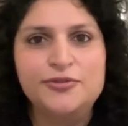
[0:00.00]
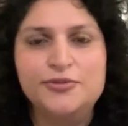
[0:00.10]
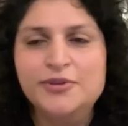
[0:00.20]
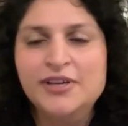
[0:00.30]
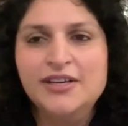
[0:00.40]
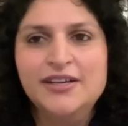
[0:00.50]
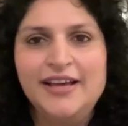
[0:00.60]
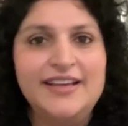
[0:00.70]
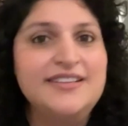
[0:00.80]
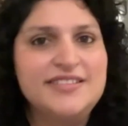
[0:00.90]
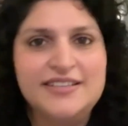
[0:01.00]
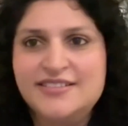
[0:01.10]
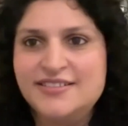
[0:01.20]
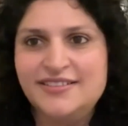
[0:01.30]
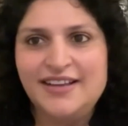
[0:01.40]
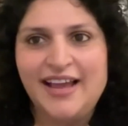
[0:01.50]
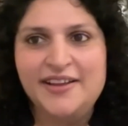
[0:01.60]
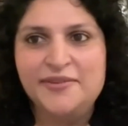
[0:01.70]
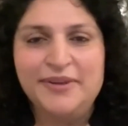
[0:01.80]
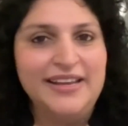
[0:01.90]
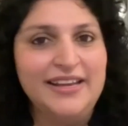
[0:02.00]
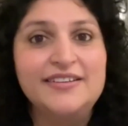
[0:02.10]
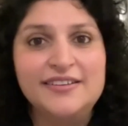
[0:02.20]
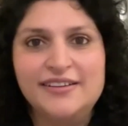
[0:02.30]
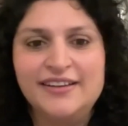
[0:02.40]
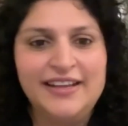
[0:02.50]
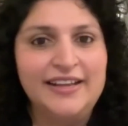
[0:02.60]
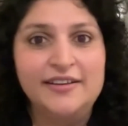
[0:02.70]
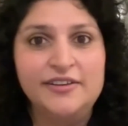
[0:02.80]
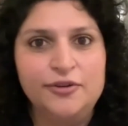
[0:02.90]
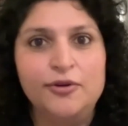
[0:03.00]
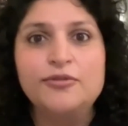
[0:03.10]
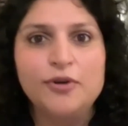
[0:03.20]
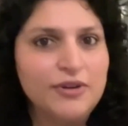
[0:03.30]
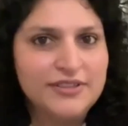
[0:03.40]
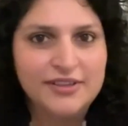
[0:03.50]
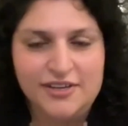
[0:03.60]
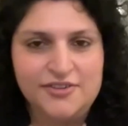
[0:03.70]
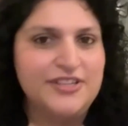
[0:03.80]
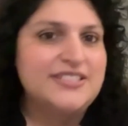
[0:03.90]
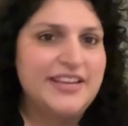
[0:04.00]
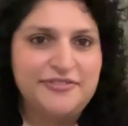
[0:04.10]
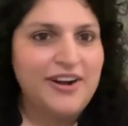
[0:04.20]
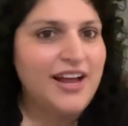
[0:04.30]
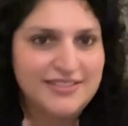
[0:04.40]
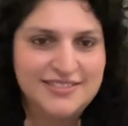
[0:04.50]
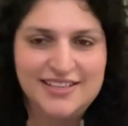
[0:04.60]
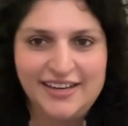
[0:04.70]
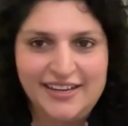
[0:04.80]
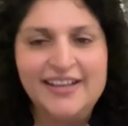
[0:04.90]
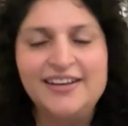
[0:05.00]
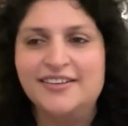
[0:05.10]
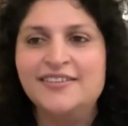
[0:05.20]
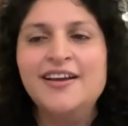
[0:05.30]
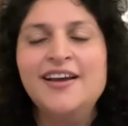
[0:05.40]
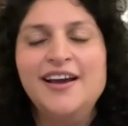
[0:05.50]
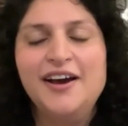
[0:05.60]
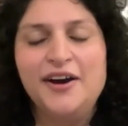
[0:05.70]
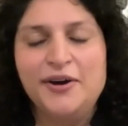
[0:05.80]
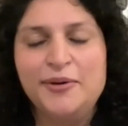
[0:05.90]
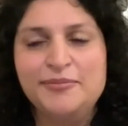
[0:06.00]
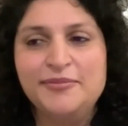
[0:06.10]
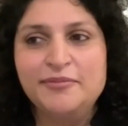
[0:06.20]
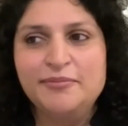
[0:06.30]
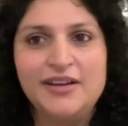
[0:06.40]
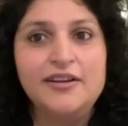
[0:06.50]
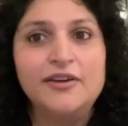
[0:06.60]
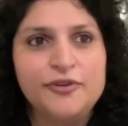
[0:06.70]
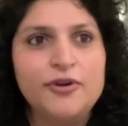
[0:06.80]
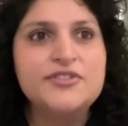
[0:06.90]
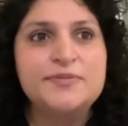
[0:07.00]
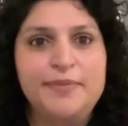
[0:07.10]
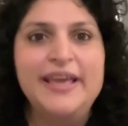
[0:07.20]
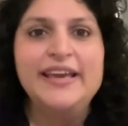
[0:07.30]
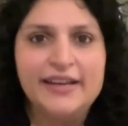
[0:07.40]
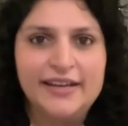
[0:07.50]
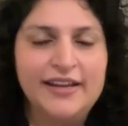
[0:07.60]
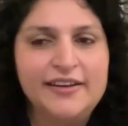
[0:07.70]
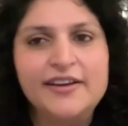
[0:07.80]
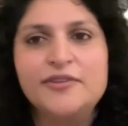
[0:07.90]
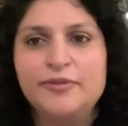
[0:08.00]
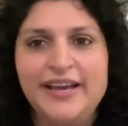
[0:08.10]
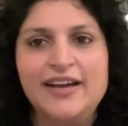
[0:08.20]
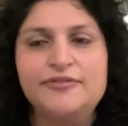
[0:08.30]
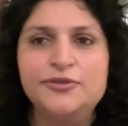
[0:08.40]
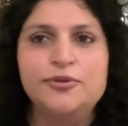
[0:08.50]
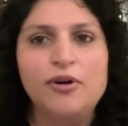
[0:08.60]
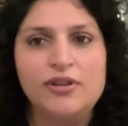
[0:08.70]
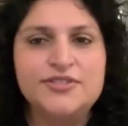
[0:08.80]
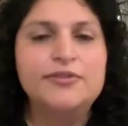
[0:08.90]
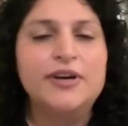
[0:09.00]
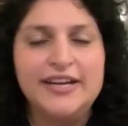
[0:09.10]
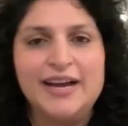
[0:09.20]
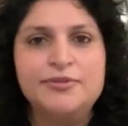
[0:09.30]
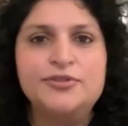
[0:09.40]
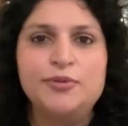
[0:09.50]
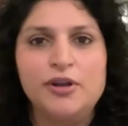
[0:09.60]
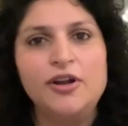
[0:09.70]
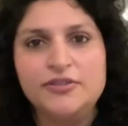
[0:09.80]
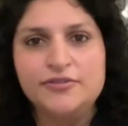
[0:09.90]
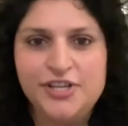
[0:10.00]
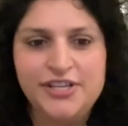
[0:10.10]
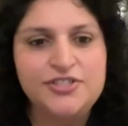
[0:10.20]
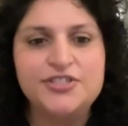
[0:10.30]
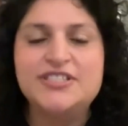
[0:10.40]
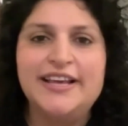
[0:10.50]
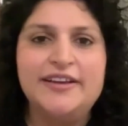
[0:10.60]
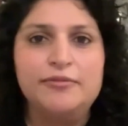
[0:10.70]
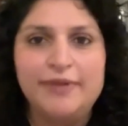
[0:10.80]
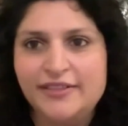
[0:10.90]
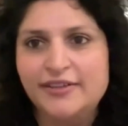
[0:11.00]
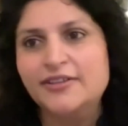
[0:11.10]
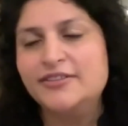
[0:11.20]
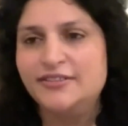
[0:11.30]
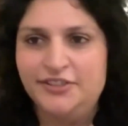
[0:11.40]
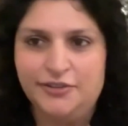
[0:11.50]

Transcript: to exist and be eaten in, cold countries like France and England. But of course, being in India, we have to also adapt to a lot of changes like weather,